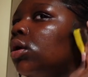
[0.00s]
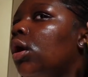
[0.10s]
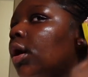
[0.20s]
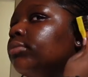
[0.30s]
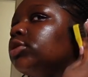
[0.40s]

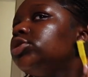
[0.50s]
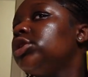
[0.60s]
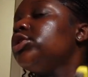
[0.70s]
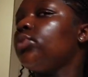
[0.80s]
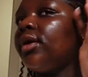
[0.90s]
I'm
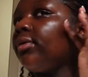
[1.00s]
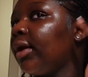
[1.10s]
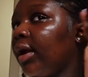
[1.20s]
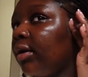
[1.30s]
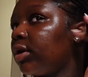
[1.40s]
just sweating right
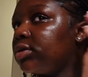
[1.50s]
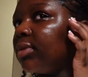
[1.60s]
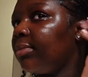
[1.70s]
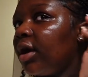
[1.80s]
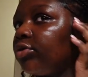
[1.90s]
now because
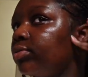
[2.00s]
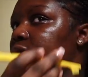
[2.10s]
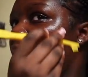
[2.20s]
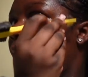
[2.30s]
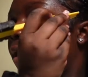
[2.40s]
my
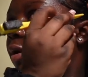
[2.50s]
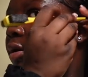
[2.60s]
bathroom's hot.